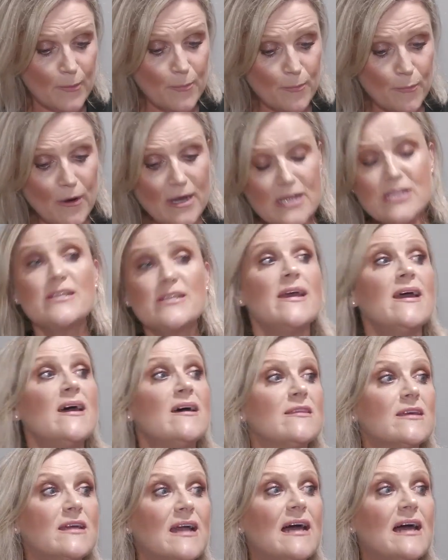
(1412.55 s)
brush
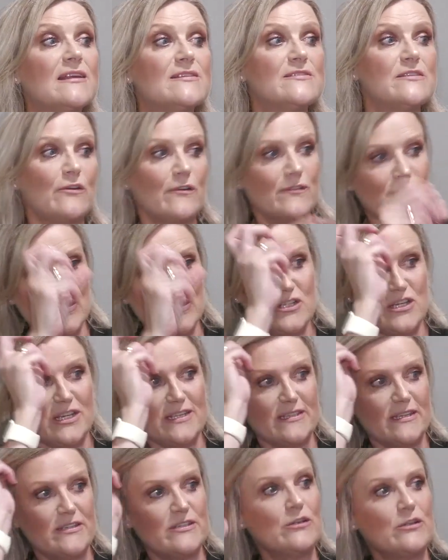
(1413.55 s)
out the colours that I've
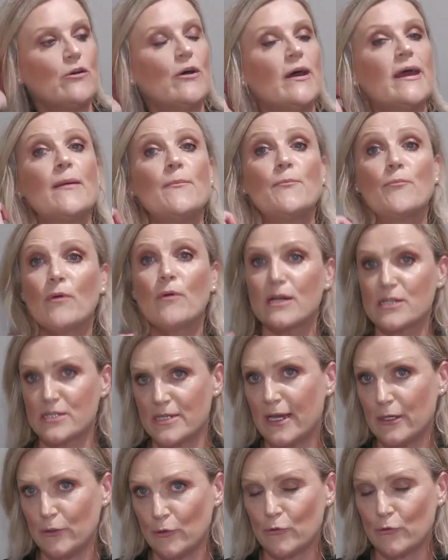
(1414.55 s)
suggested tonight and brush
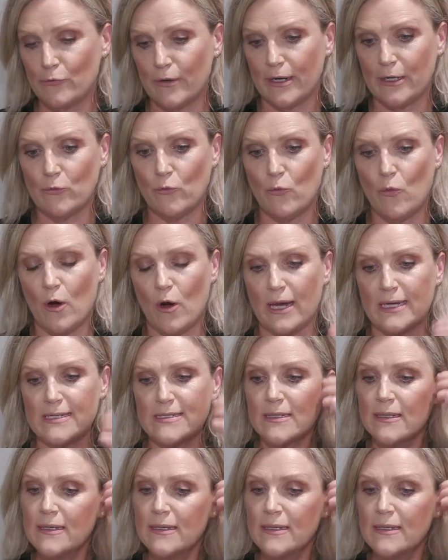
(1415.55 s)
out your Cradle White.